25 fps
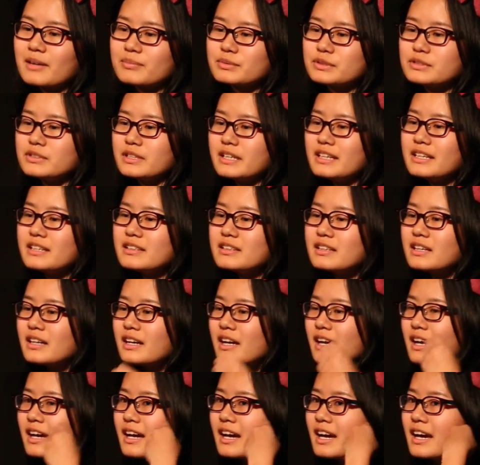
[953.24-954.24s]
up to date,
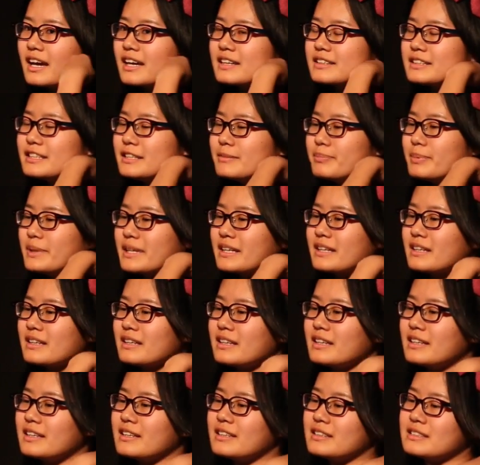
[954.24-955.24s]
and
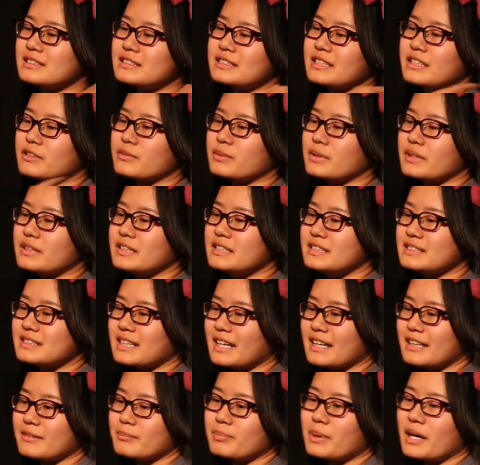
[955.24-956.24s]
keeping it in sync with
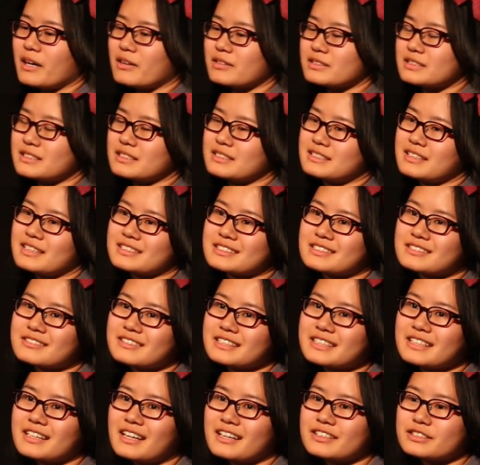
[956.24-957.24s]
design policies is
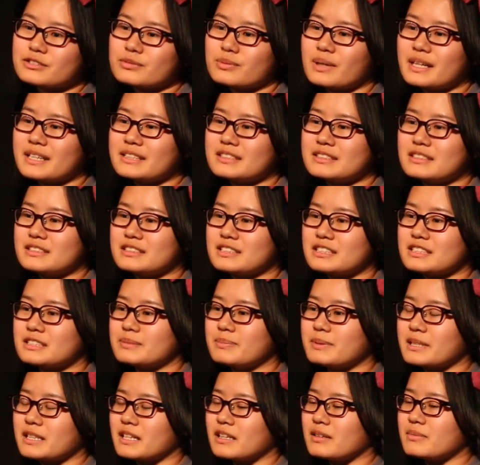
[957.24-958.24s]
necessary. Otherwise, it
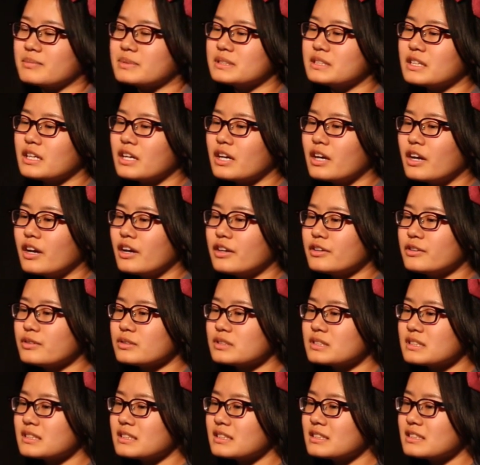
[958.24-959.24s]
just becomes
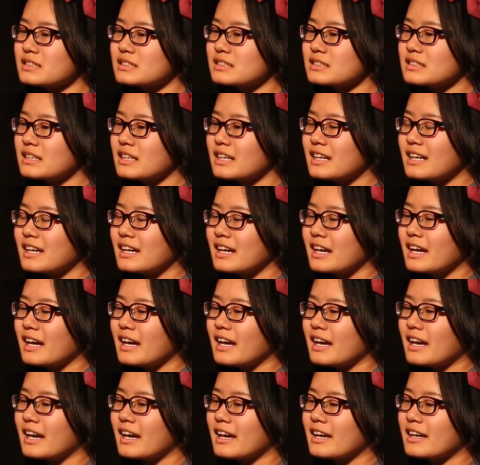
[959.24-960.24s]
useless.
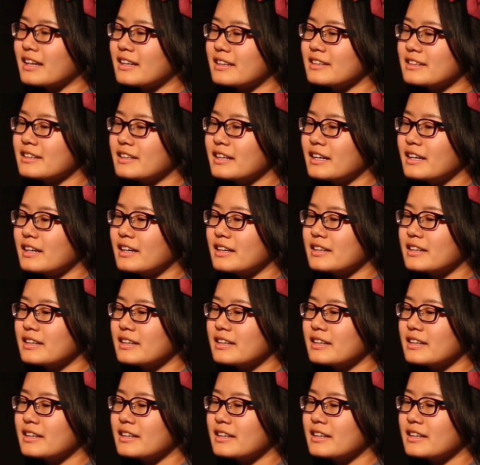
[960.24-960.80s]
And